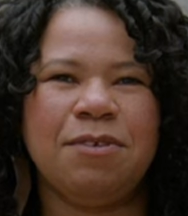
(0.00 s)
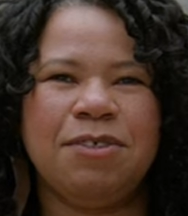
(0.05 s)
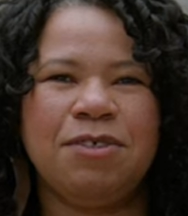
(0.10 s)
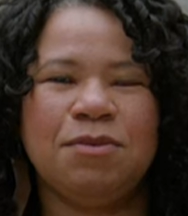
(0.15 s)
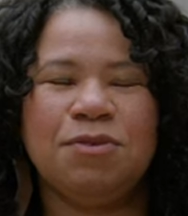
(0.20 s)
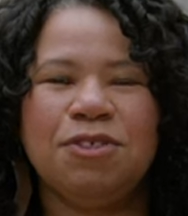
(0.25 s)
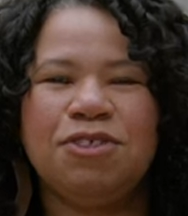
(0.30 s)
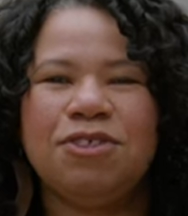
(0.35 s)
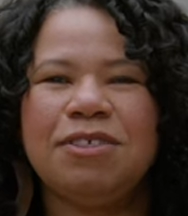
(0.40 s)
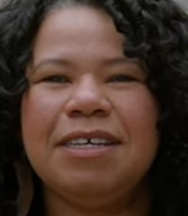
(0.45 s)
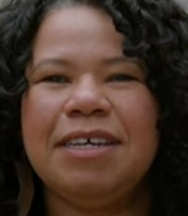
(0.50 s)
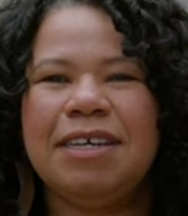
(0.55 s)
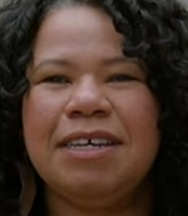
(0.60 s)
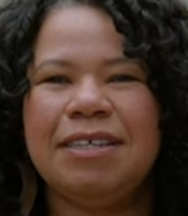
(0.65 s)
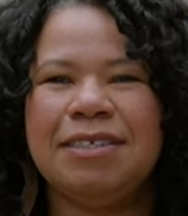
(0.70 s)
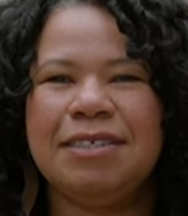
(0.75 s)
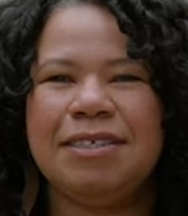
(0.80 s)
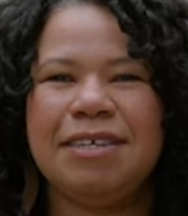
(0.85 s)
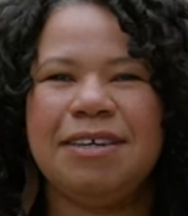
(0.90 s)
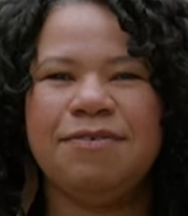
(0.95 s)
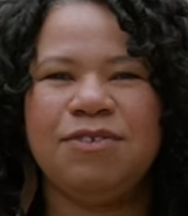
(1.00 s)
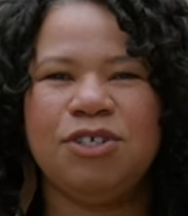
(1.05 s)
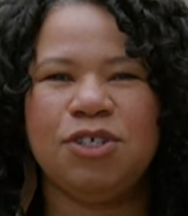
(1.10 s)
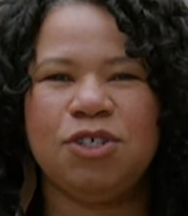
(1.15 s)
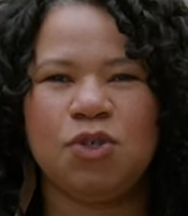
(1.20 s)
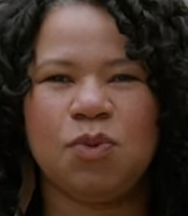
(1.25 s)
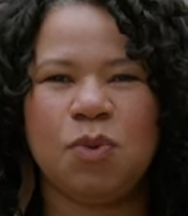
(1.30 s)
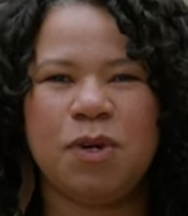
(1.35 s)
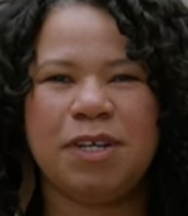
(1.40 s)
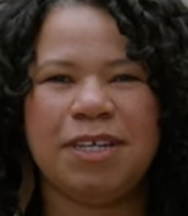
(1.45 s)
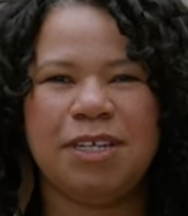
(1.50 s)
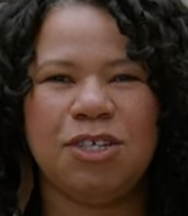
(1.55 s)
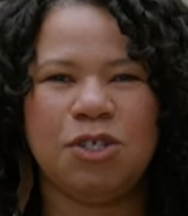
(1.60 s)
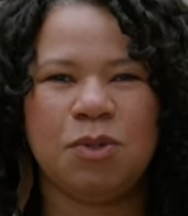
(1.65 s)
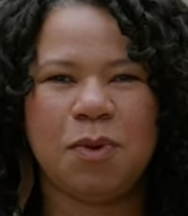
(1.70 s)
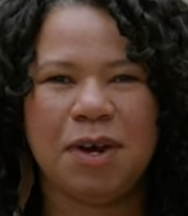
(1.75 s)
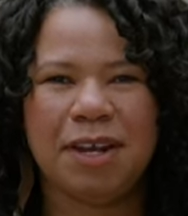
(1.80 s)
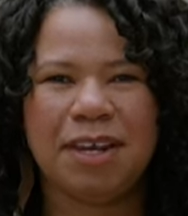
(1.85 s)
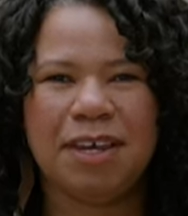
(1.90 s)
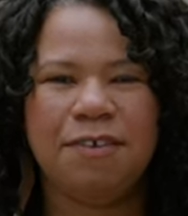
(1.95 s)
was originally conceived in
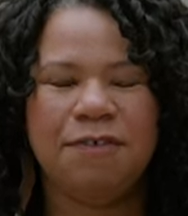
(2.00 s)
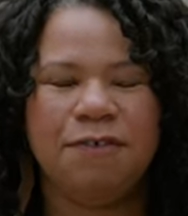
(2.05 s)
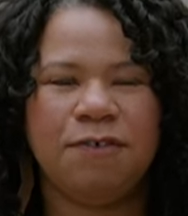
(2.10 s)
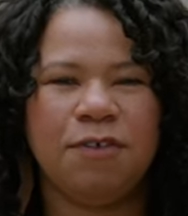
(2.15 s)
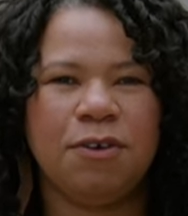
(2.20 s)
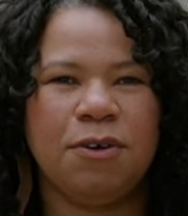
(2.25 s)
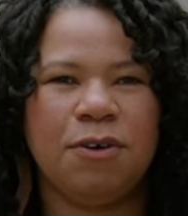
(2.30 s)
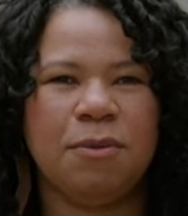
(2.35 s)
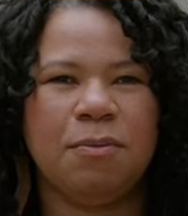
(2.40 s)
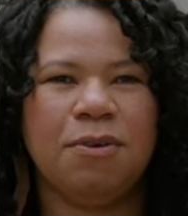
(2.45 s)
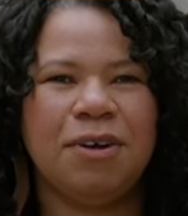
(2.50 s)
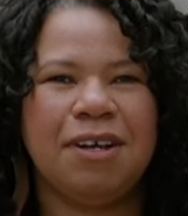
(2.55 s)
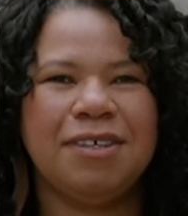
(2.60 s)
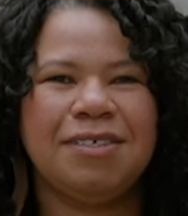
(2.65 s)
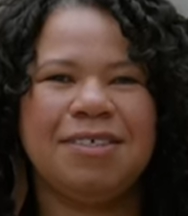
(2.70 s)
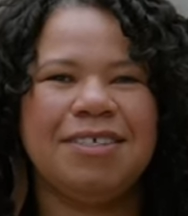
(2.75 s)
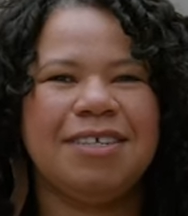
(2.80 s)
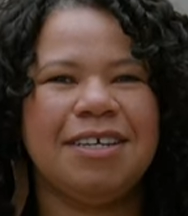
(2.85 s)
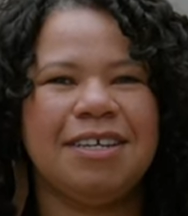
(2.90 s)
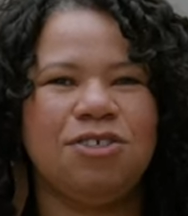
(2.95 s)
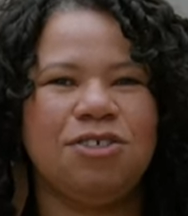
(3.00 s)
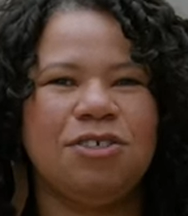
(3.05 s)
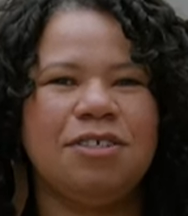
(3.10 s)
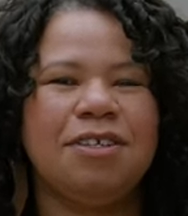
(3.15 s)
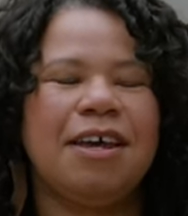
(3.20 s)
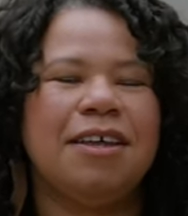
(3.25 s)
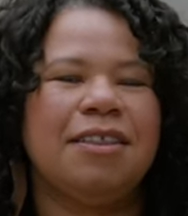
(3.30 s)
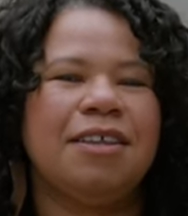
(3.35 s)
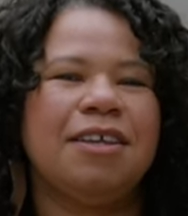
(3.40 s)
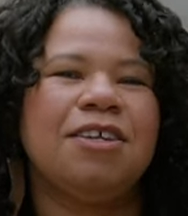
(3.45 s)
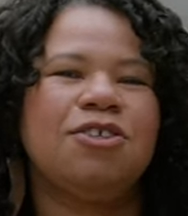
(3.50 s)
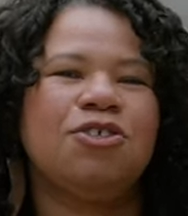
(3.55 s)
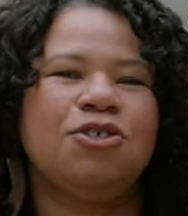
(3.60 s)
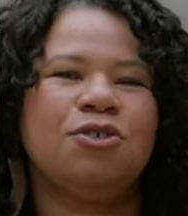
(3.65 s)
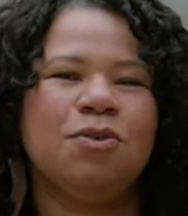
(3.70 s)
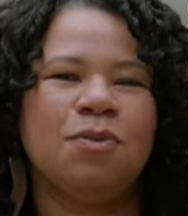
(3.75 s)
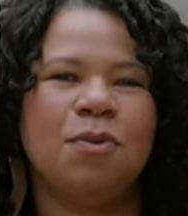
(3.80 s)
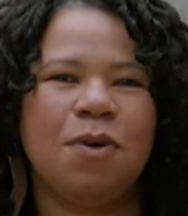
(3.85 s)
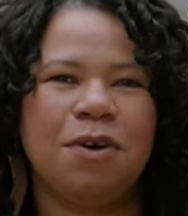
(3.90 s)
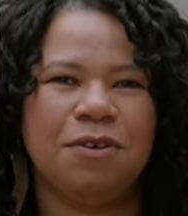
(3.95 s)
2020 for presentation at the
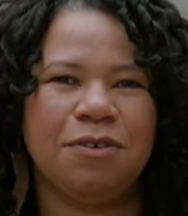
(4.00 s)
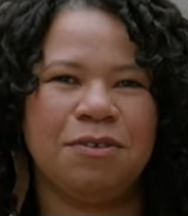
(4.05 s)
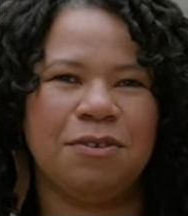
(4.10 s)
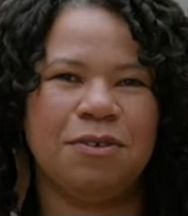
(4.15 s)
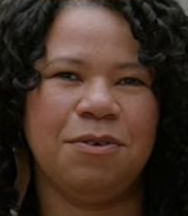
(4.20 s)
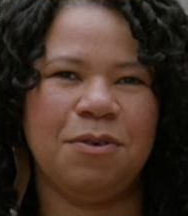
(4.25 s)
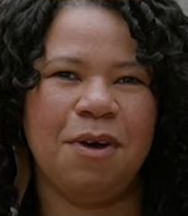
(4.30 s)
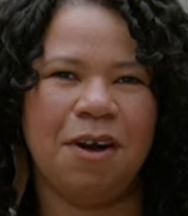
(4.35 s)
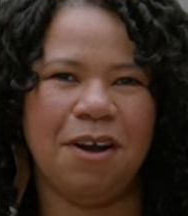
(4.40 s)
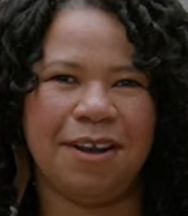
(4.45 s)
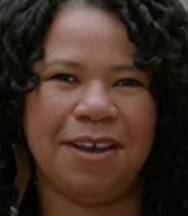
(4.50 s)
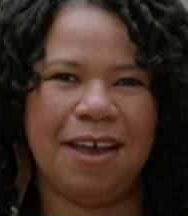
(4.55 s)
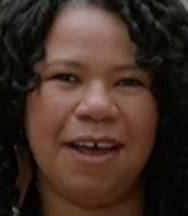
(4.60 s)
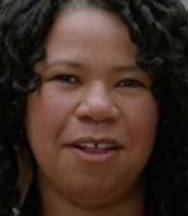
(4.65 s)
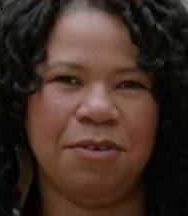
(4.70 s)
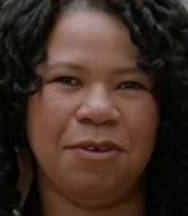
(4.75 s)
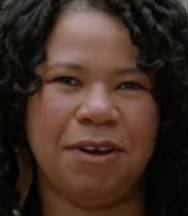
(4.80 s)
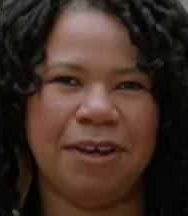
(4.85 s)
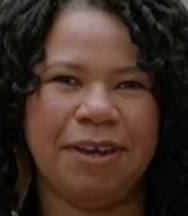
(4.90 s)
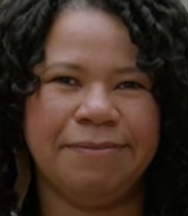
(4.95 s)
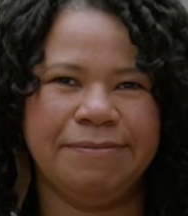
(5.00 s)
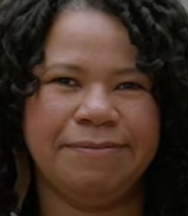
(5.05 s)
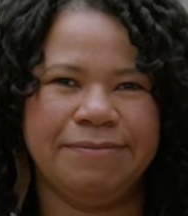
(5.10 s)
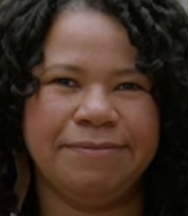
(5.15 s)
Kitchener Waterloo Art Gallery.